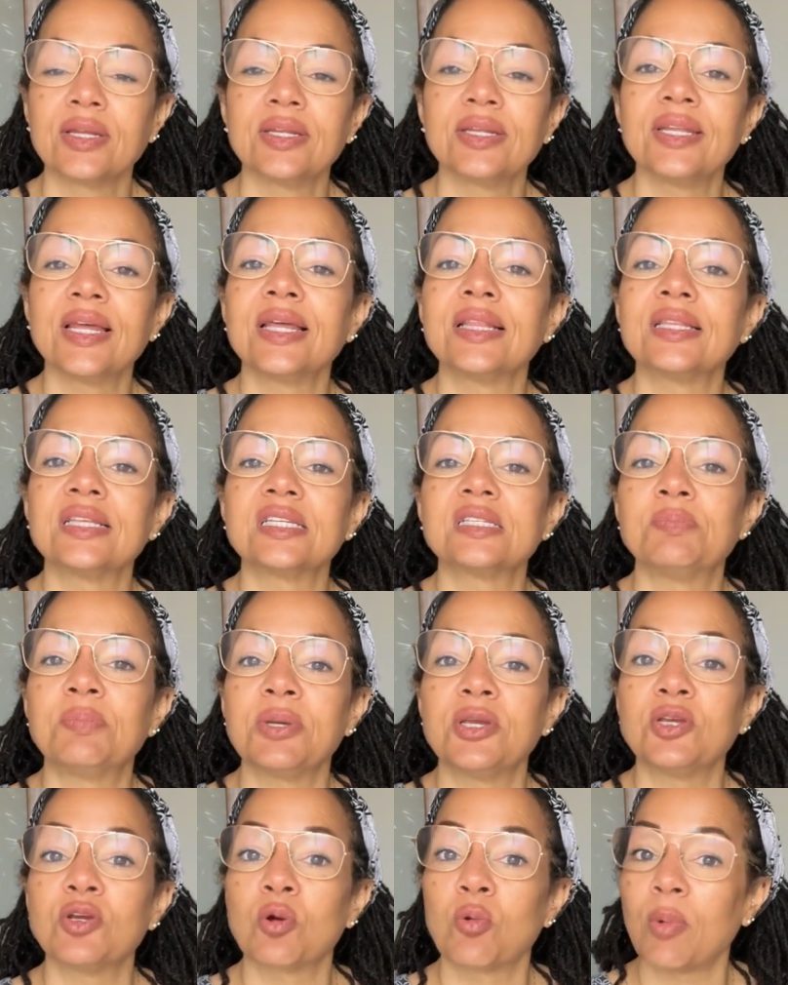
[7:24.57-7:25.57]
let this
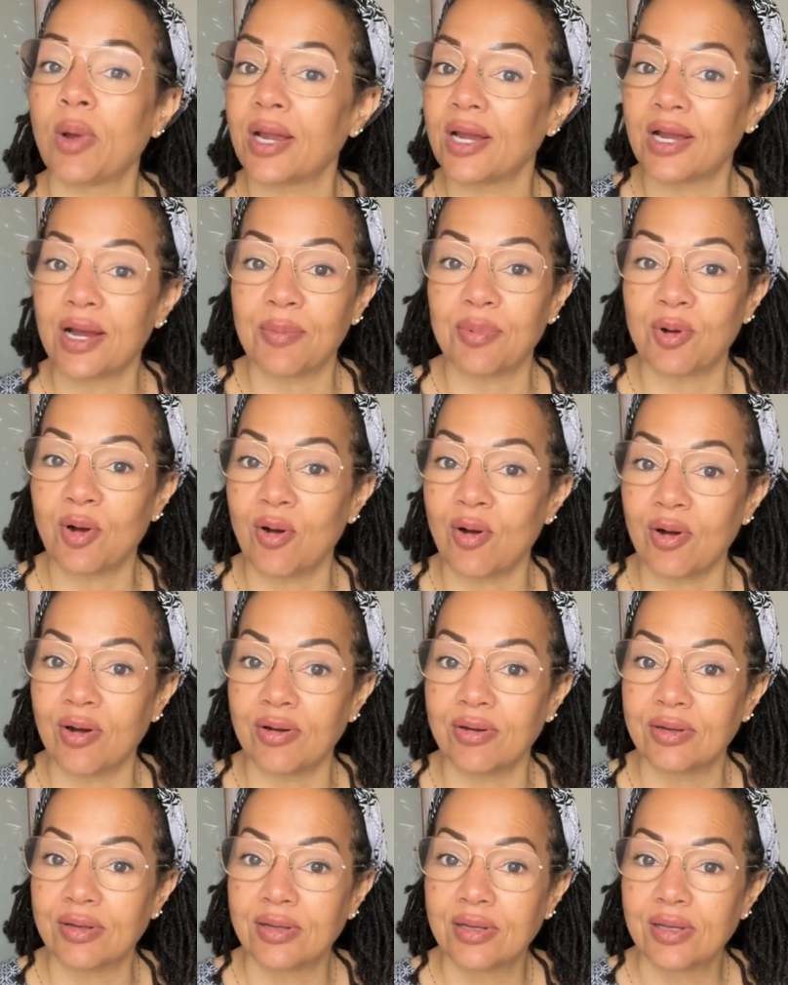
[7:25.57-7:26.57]
be your wake-up call.